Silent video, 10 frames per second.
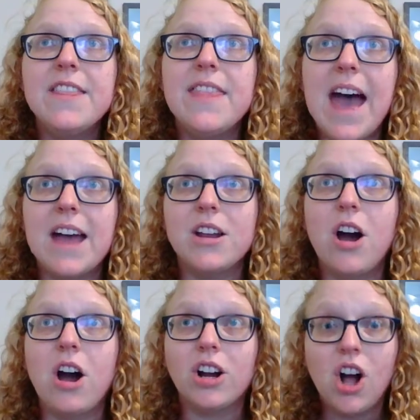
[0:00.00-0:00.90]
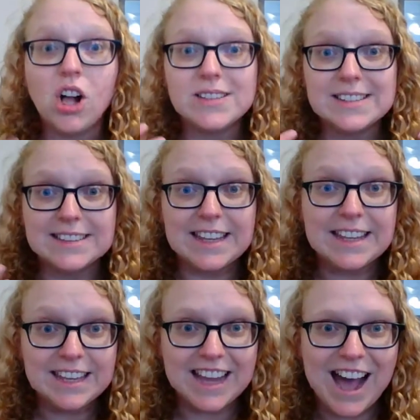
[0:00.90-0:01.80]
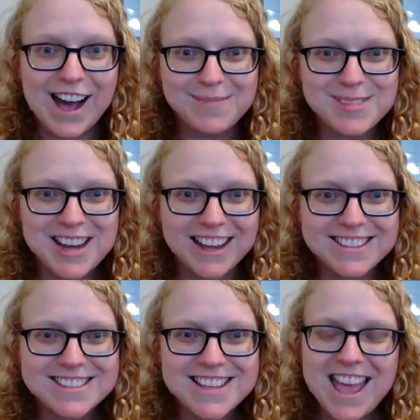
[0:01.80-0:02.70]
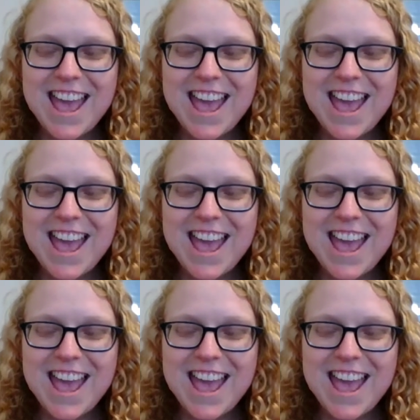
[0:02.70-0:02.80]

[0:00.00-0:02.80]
that are called linking objects.